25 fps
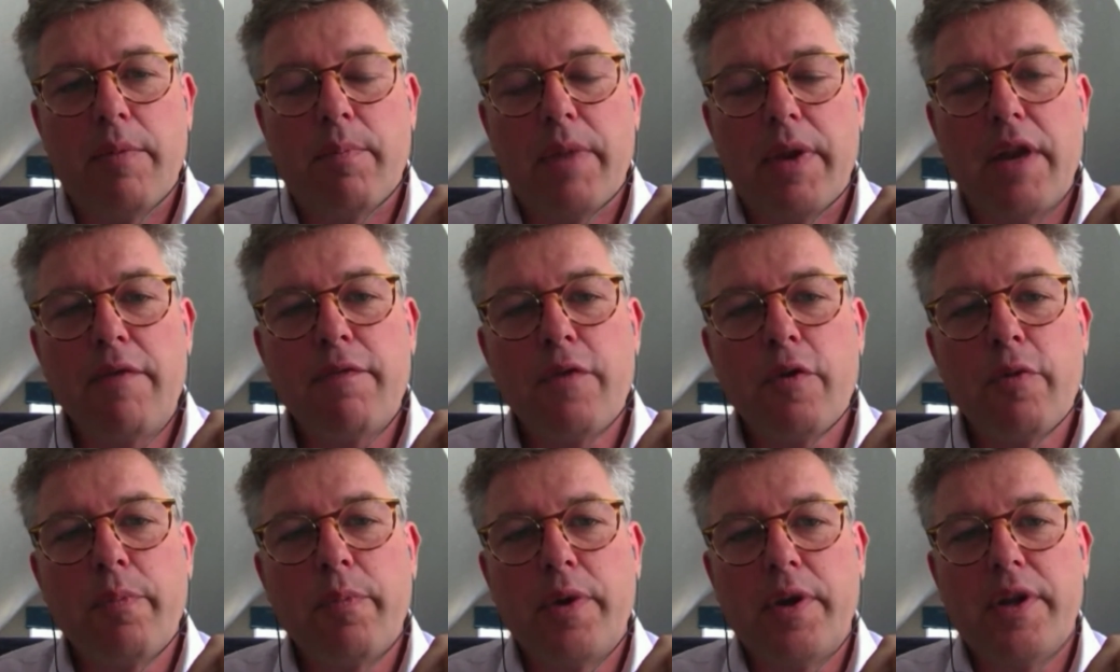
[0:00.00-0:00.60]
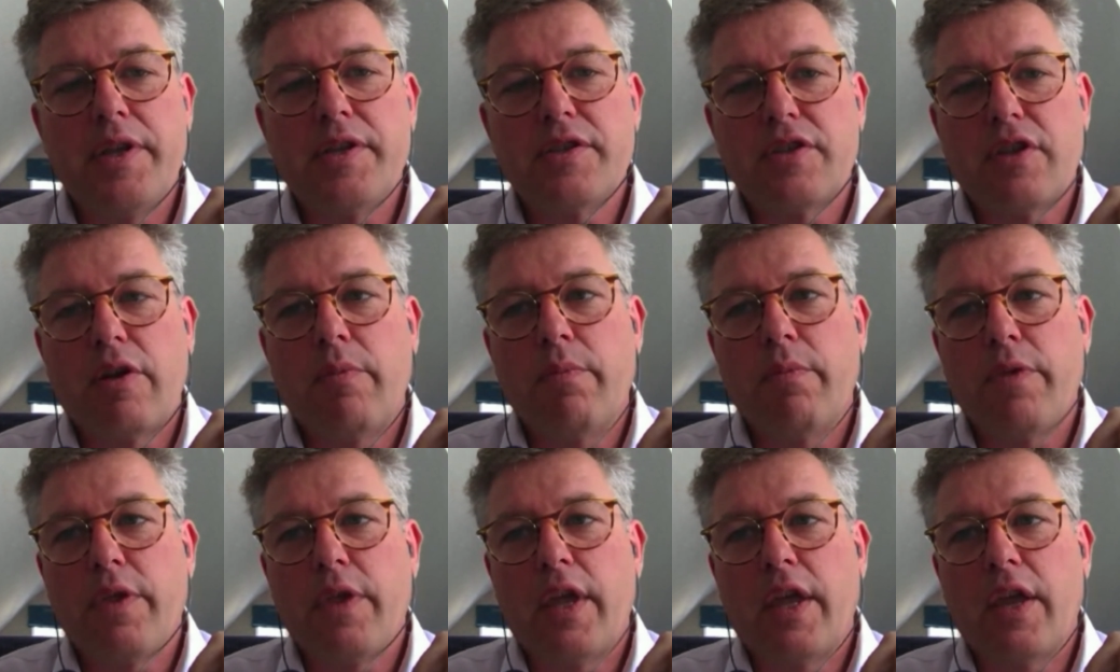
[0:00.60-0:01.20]
But if you're putting
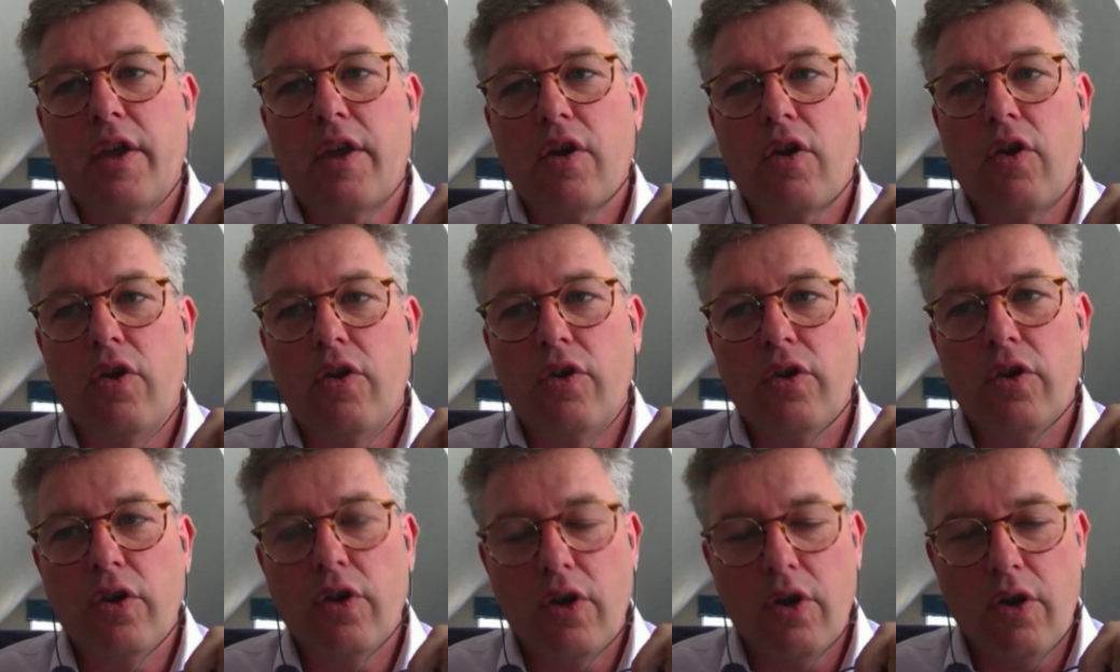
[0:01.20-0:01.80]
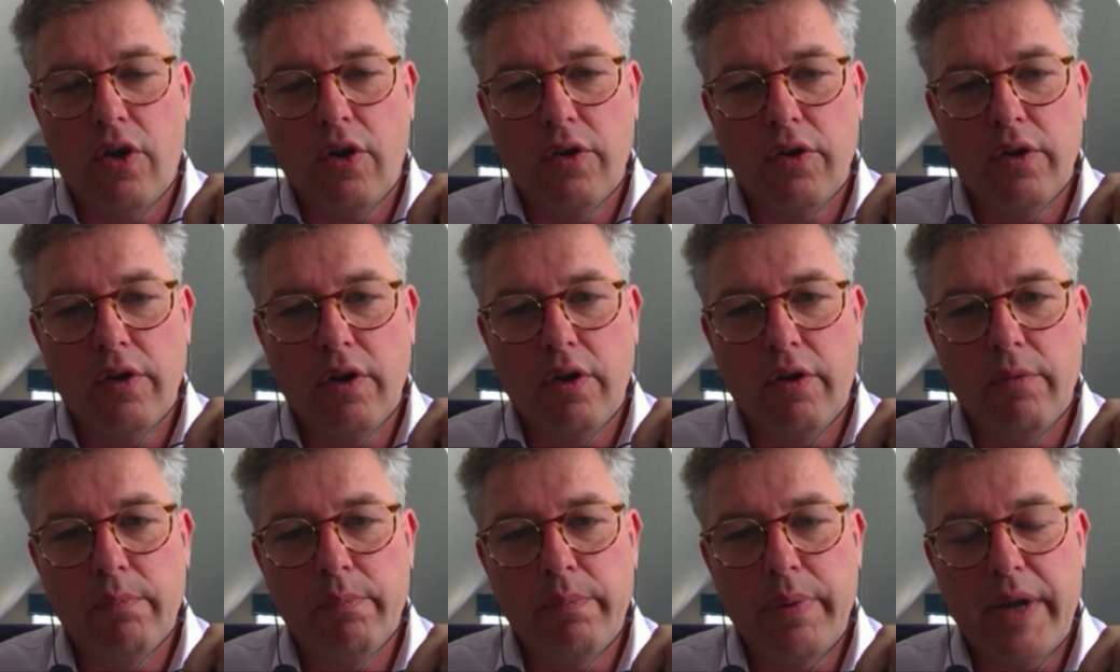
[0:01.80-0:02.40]
something
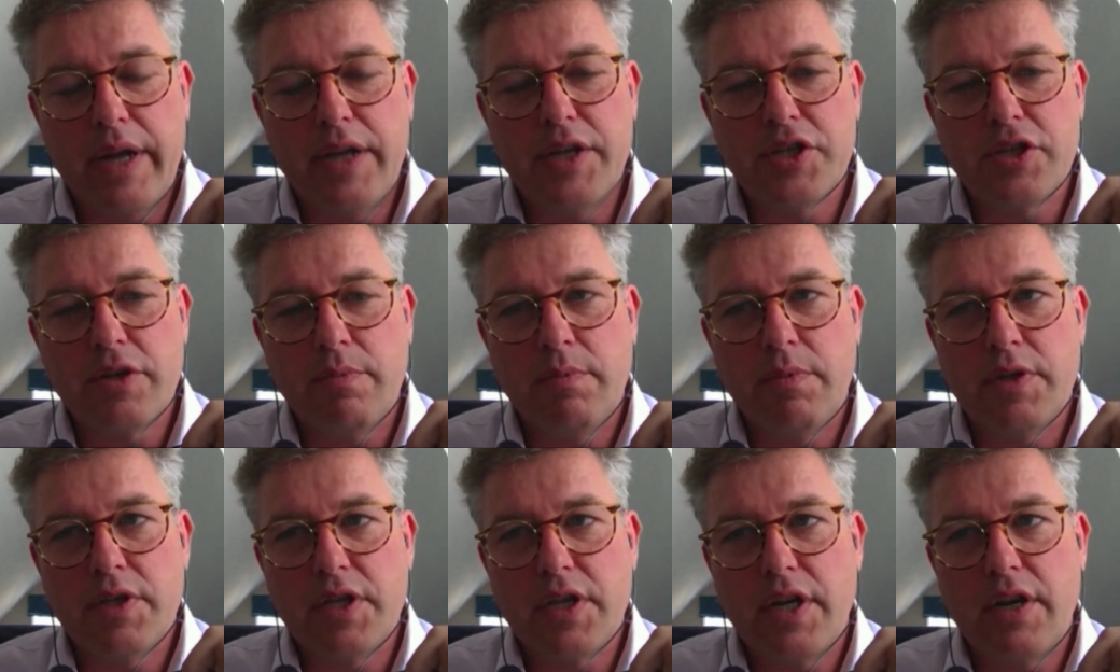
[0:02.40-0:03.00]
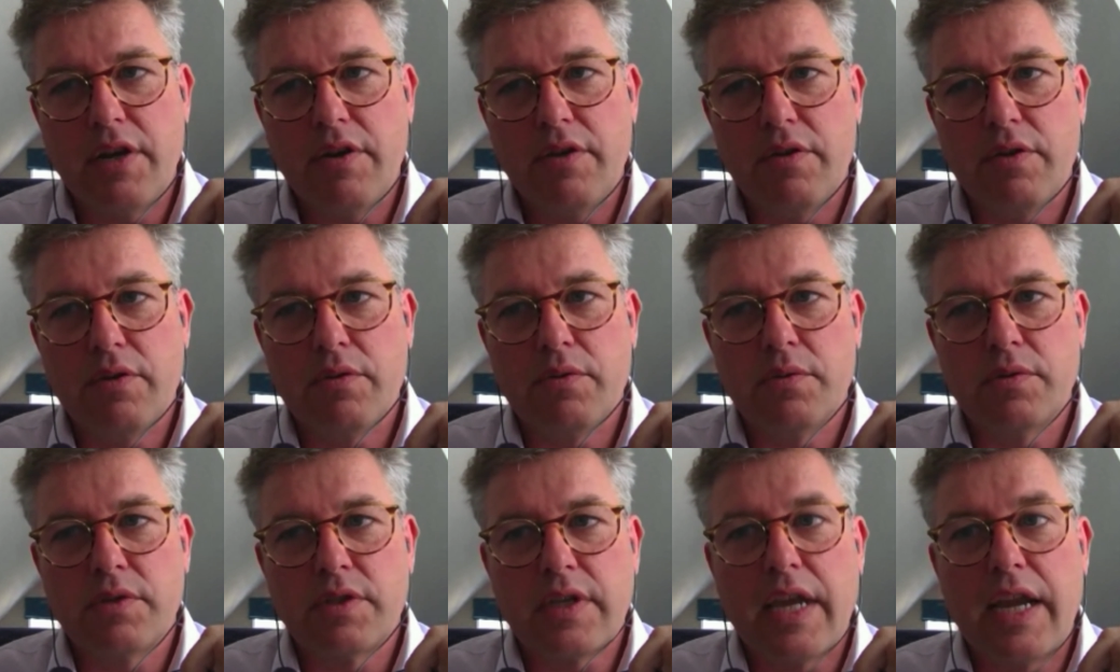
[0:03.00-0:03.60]
on pension
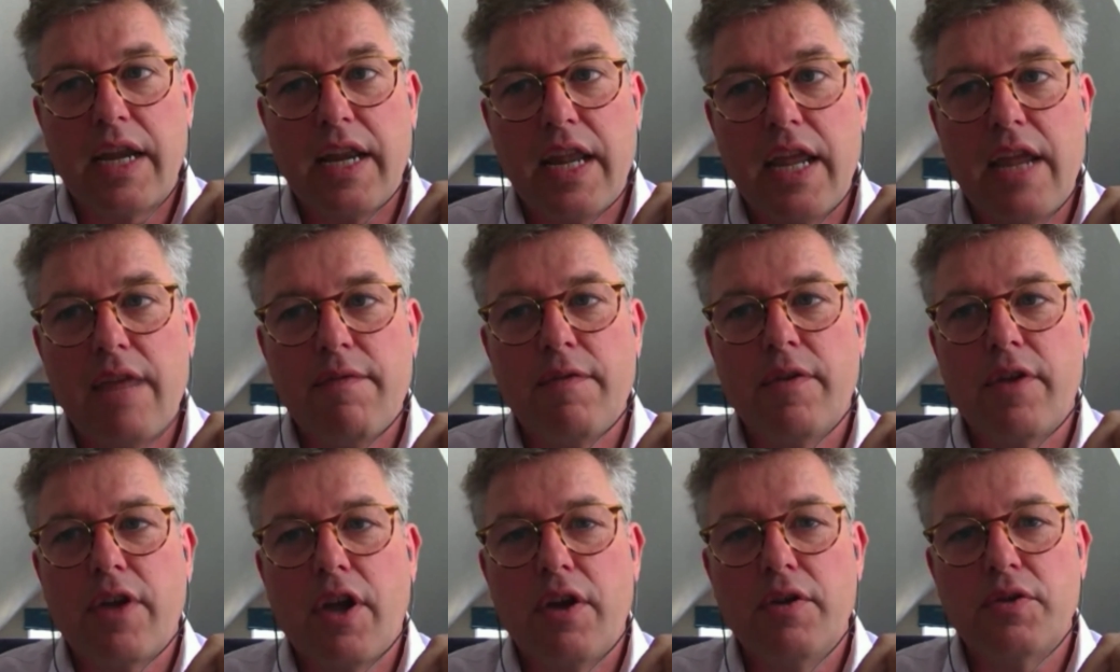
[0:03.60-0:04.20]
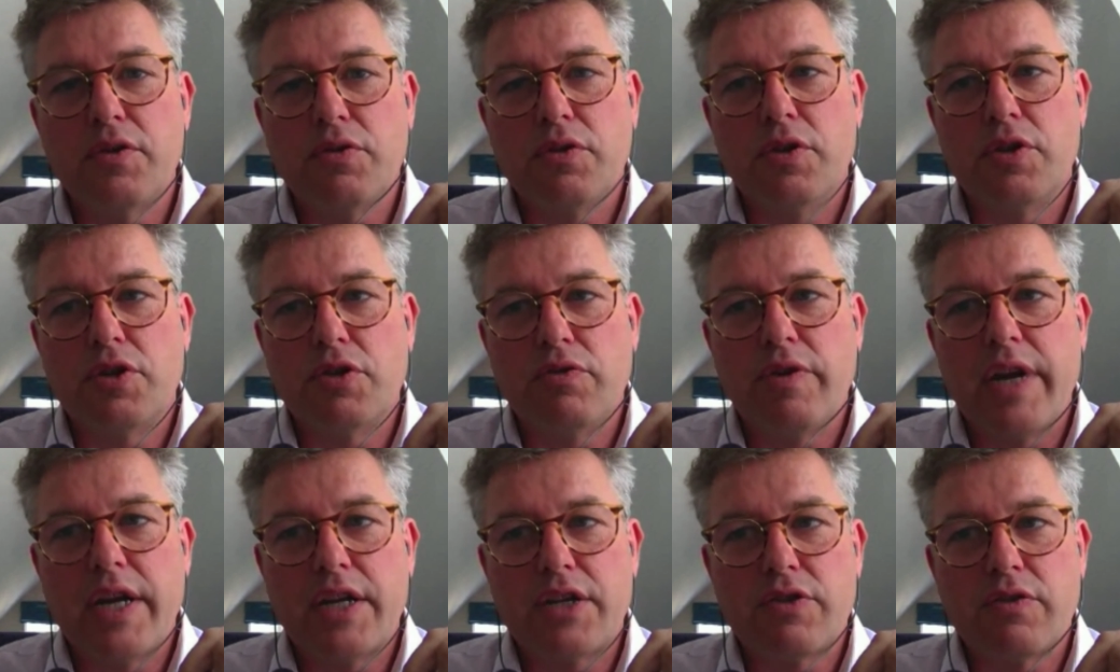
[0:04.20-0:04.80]
materials, saying even go to a
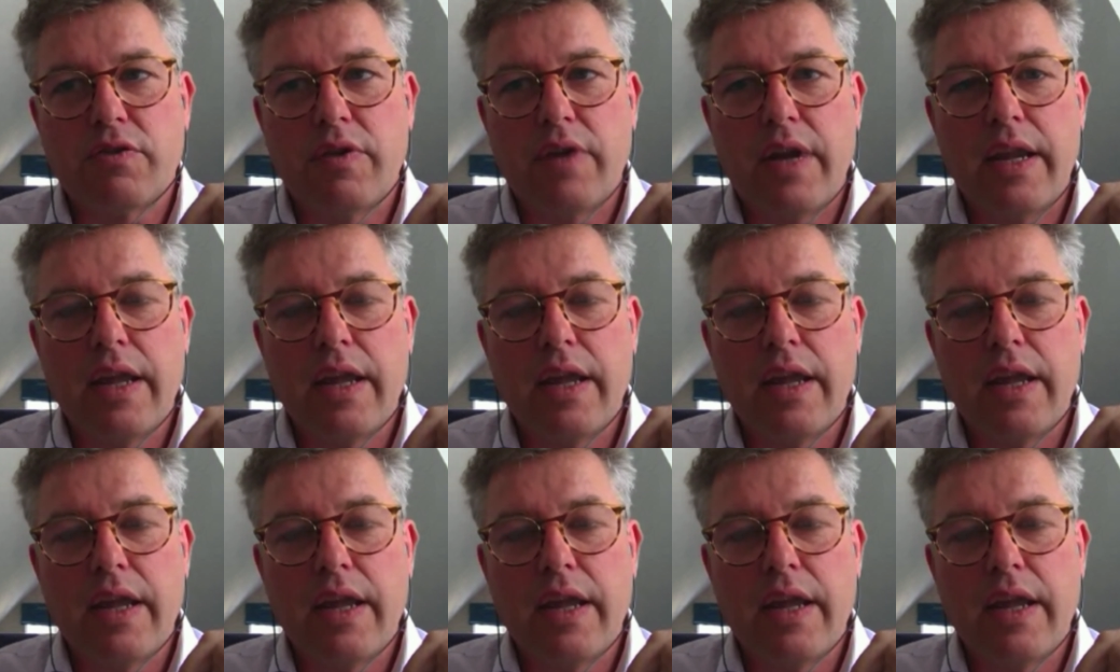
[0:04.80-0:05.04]
directory,